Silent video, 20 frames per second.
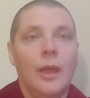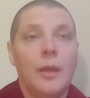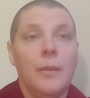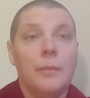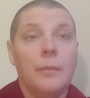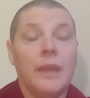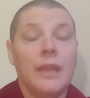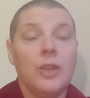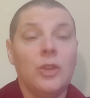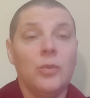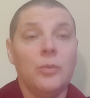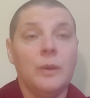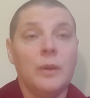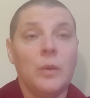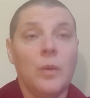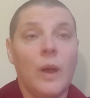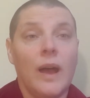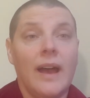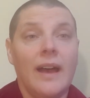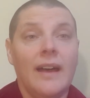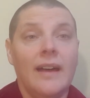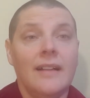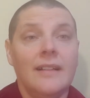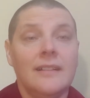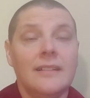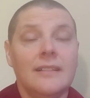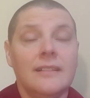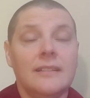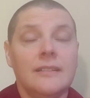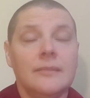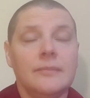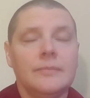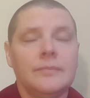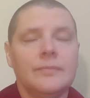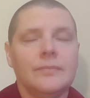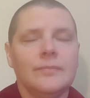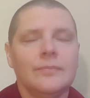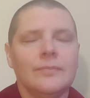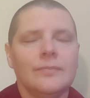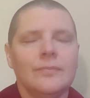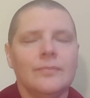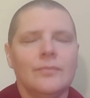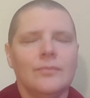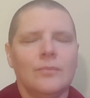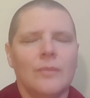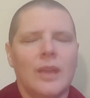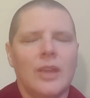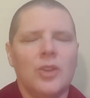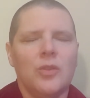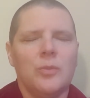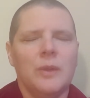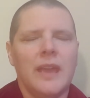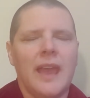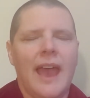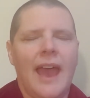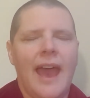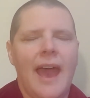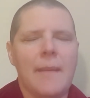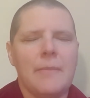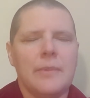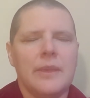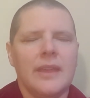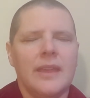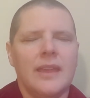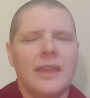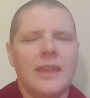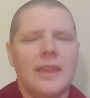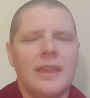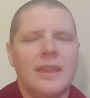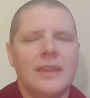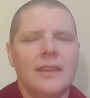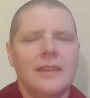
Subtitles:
May you be well, may you be happy,